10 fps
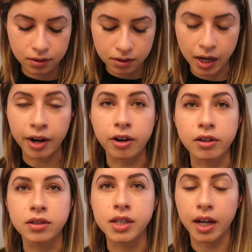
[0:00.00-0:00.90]

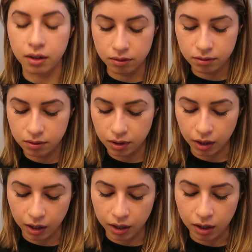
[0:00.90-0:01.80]
tired, dead.
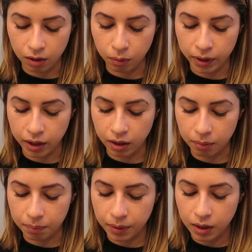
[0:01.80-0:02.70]
Like I needed to wake it up.